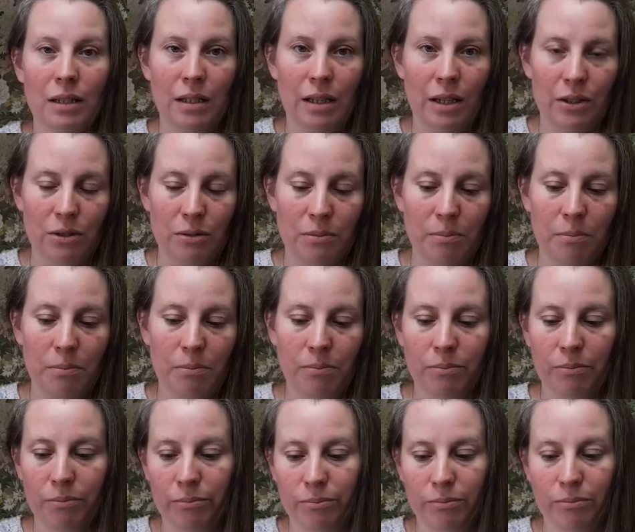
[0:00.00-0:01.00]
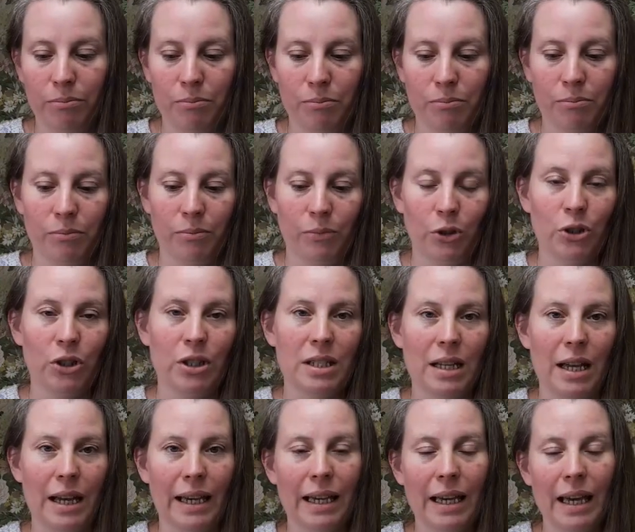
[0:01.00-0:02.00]
as good as
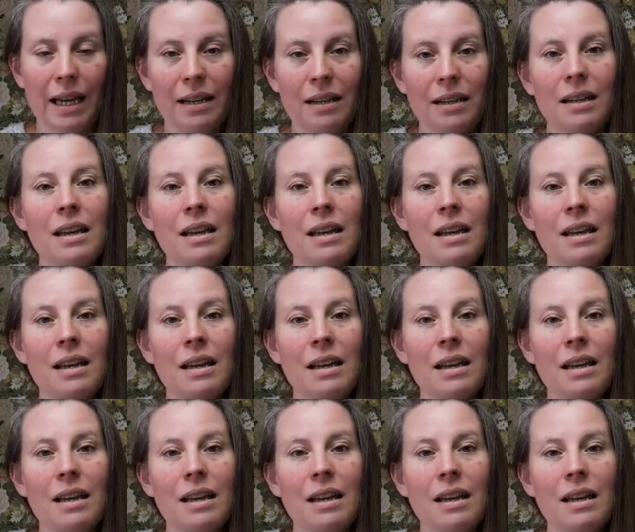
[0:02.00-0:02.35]
I can.